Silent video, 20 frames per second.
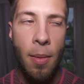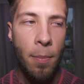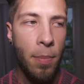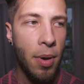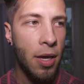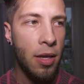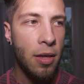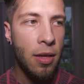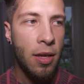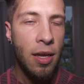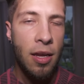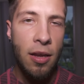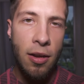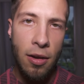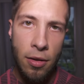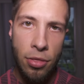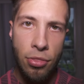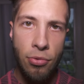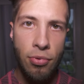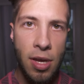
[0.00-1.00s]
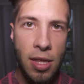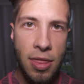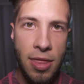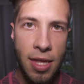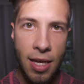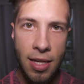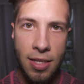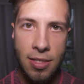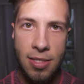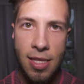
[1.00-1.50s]
But here are three
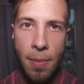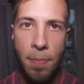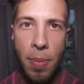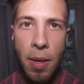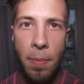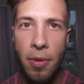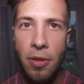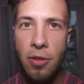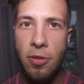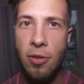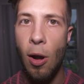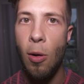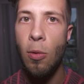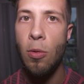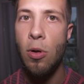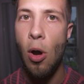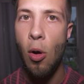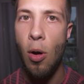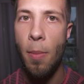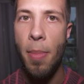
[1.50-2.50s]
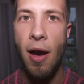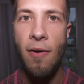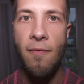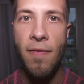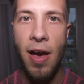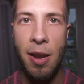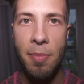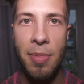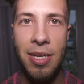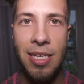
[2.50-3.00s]
things that people don't know about
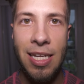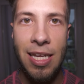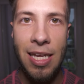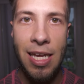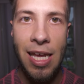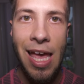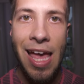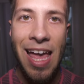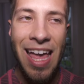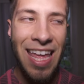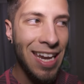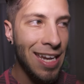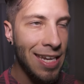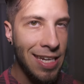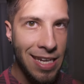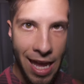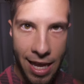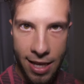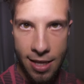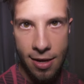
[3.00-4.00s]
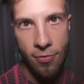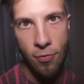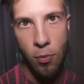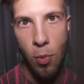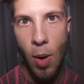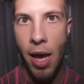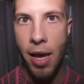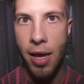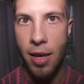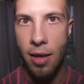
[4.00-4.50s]
vitamin D in a negative
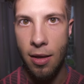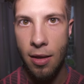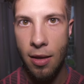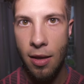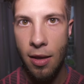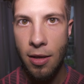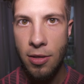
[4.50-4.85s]
way